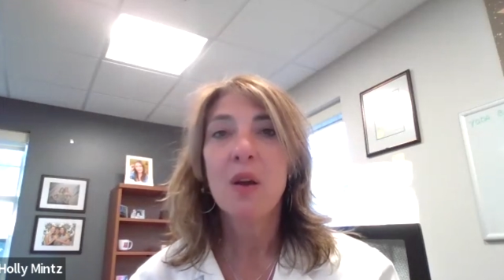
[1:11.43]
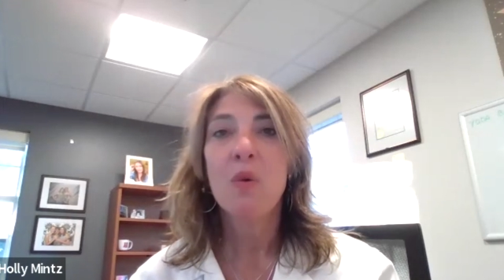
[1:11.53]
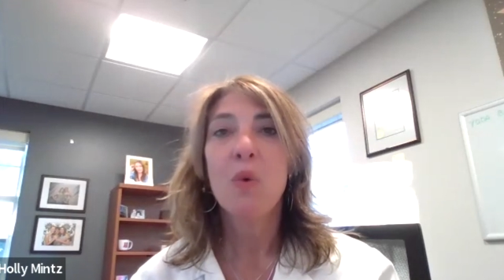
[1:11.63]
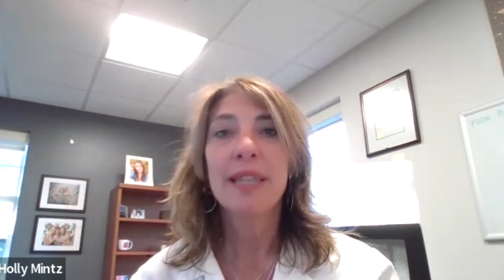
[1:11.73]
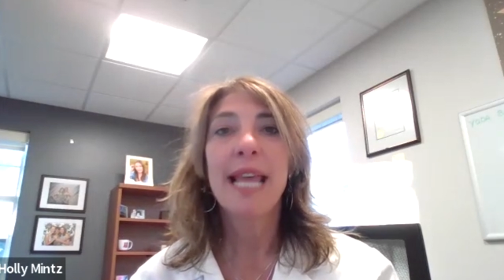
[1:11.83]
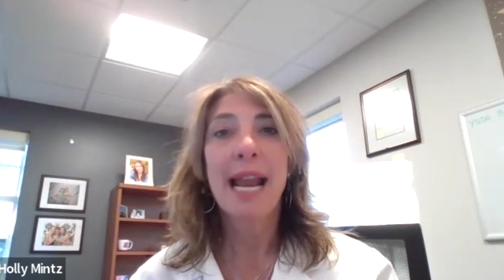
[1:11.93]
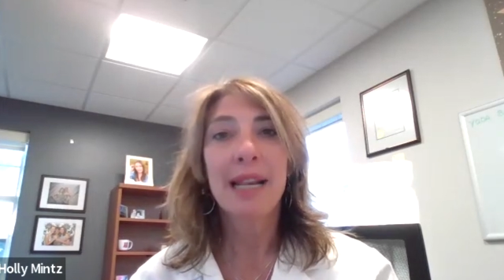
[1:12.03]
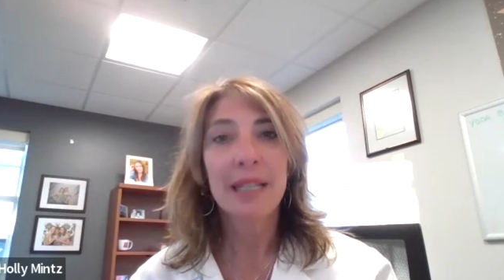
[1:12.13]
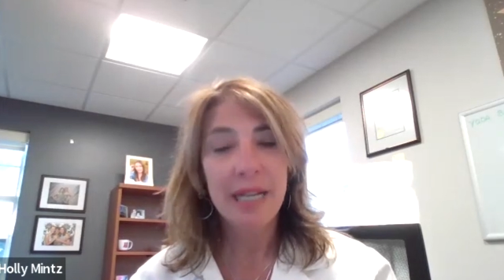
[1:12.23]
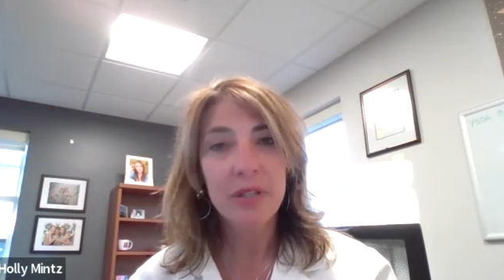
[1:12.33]
What
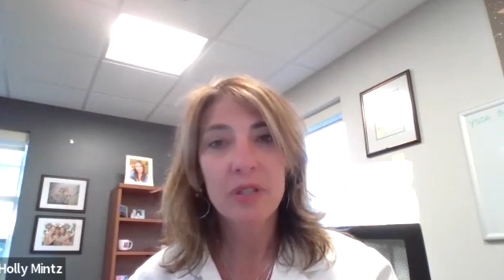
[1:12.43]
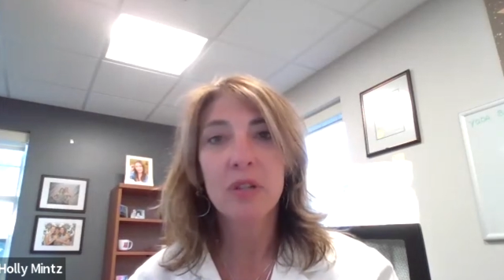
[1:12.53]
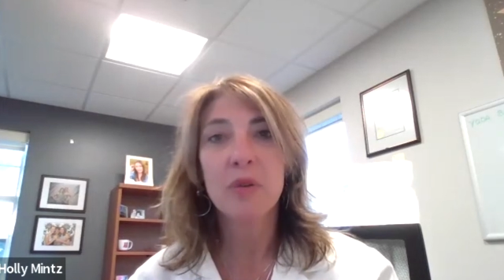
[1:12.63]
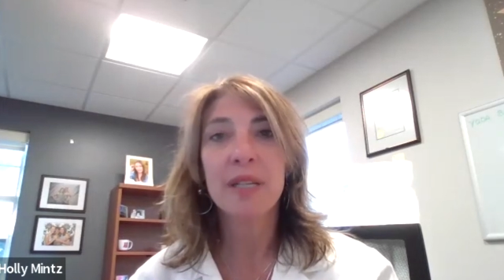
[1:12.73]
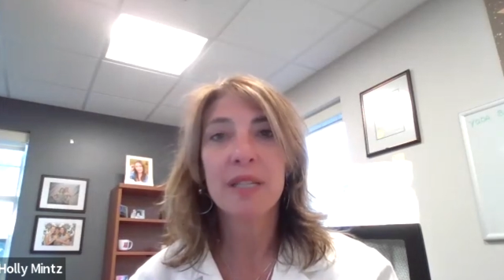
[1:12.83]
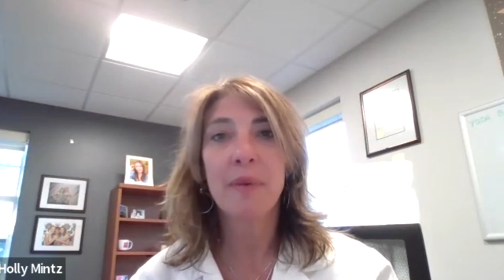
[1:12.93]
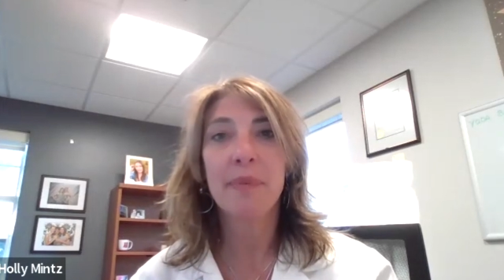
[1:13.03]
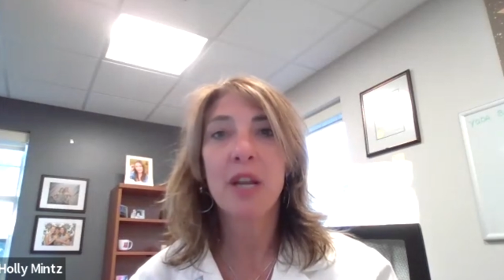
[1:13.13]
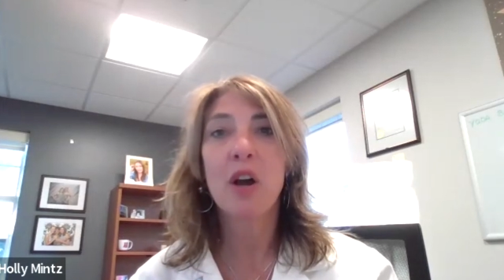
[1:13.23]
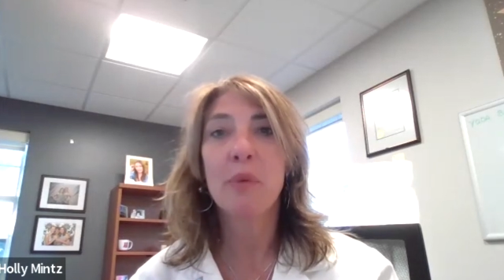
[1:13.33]
that leads to is
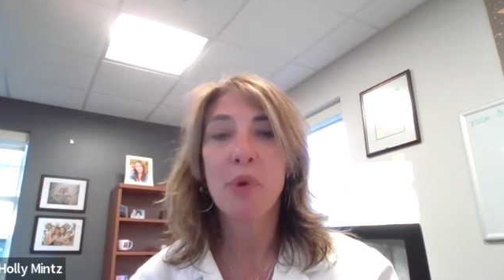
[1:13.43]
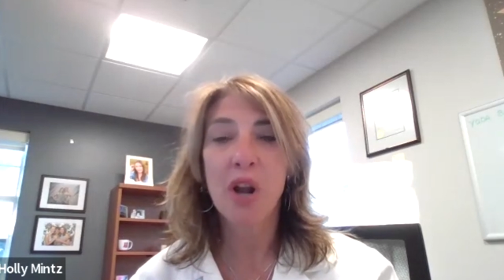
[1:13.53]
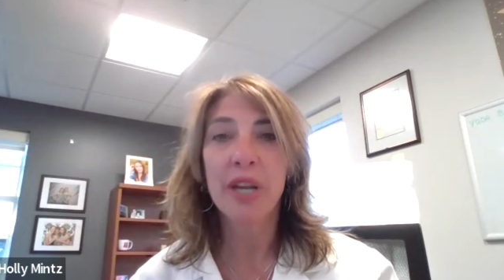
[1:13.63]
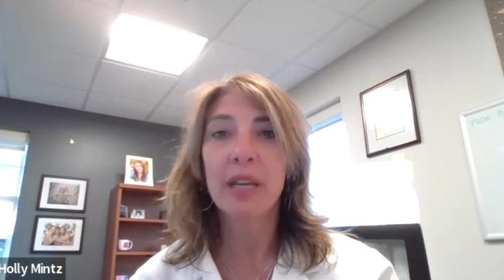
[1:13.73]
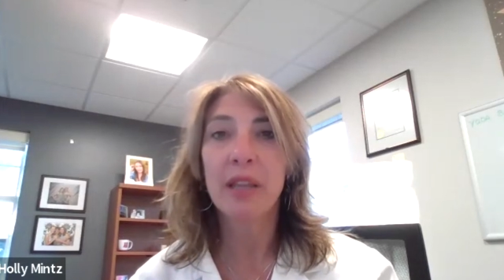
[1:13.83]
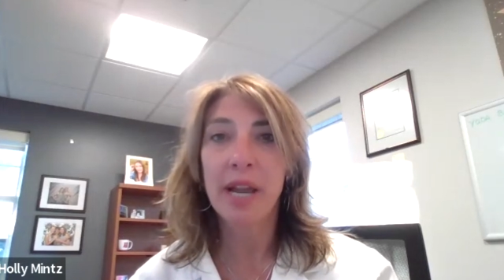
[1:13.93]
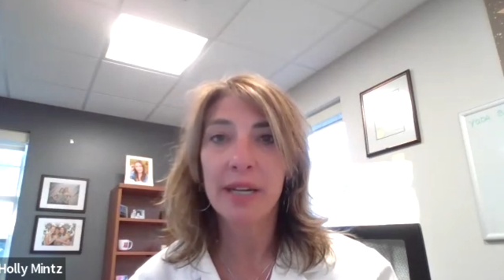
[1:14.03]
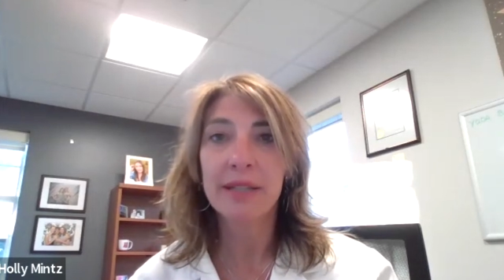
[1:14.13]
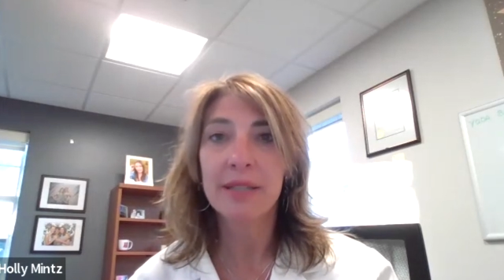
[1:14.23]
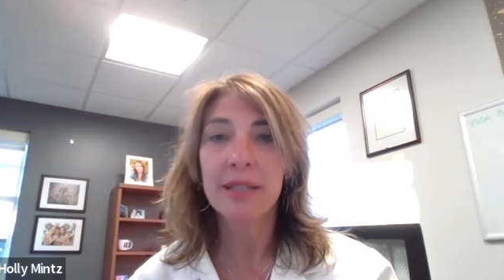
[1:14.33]
something called
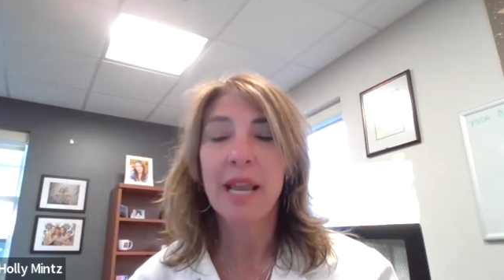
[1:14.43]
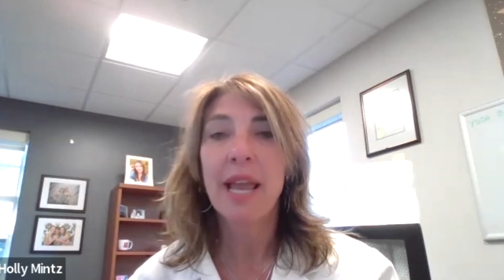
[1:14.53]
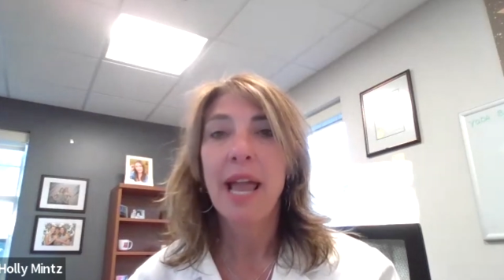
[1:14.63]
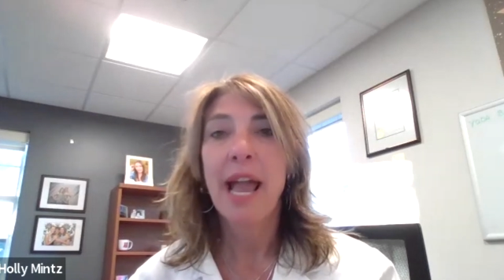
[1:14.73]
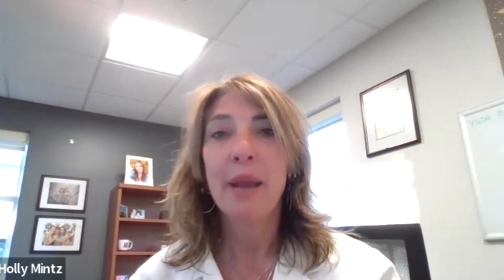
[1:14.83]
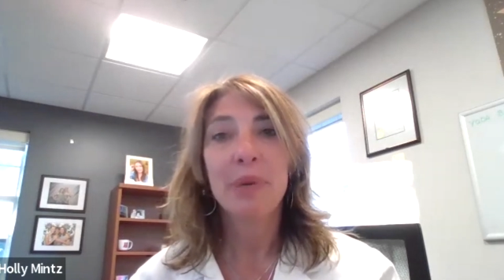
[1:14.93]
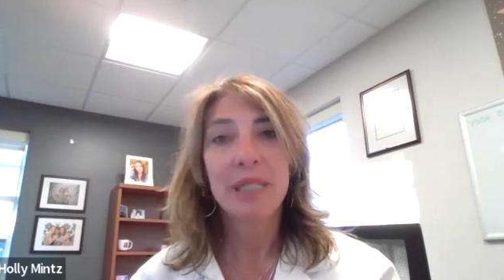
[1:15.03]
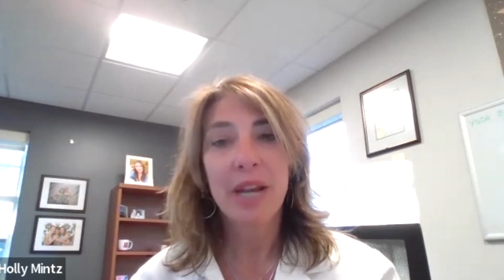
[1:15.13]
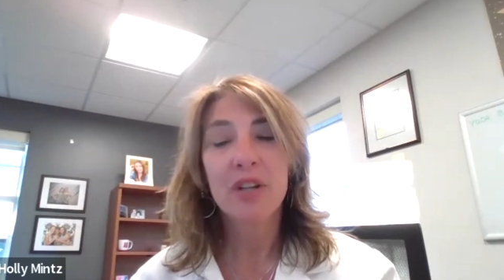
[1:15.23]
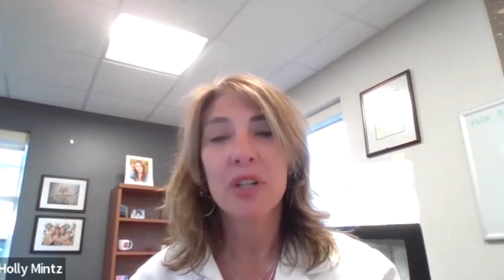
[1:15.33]
bronchiolitis and
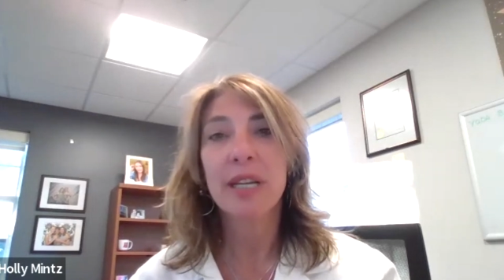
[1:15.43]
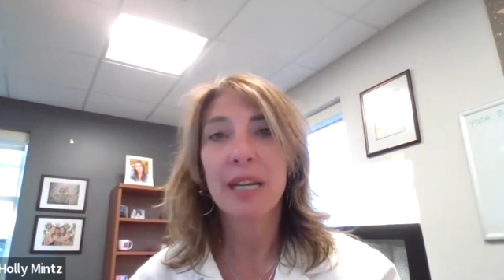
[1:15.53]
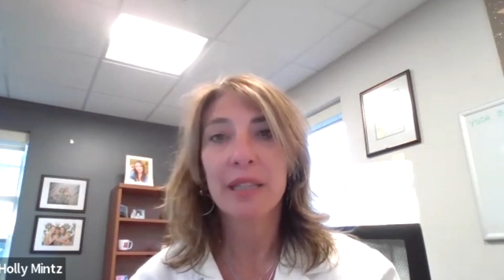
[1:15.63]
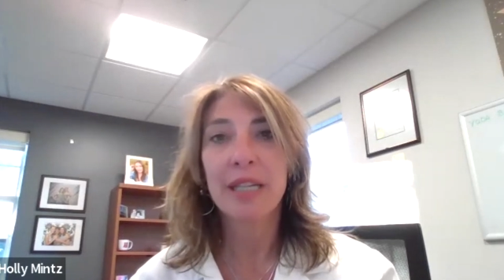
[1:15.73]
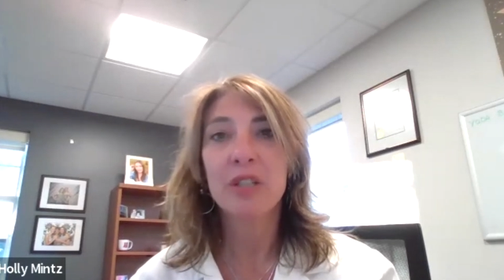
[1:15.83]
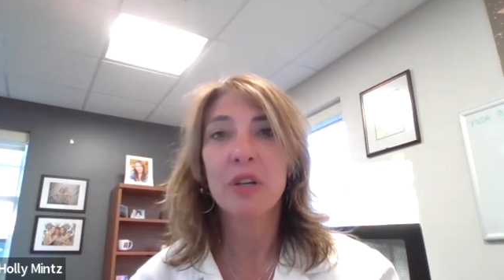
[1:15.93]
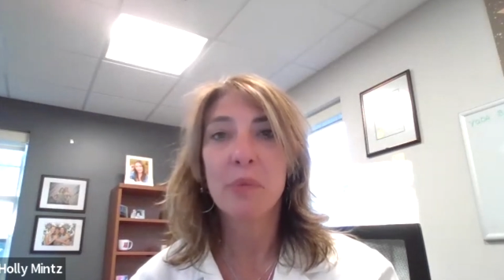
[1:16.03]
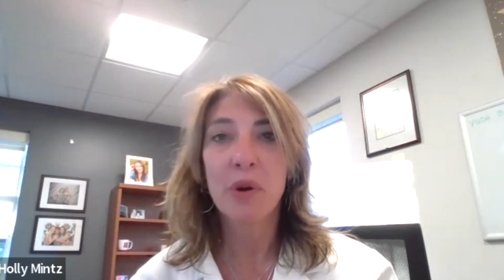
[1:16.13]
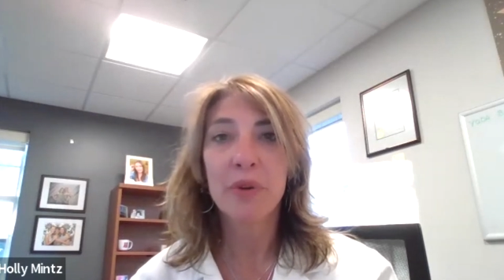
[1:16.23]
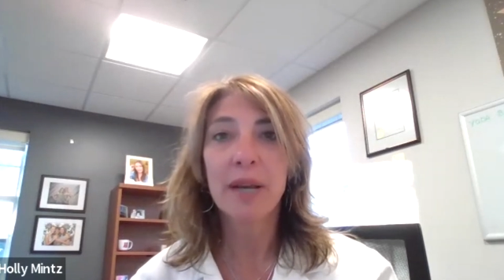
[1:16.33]
potentially can lead to
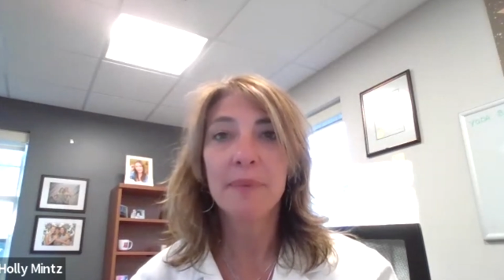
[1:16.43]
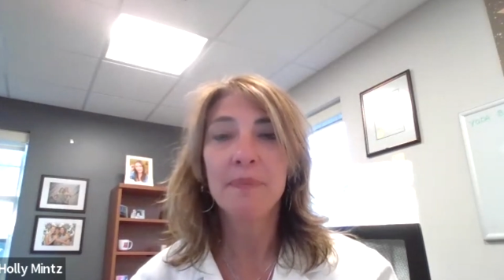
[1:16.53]
pneumonia.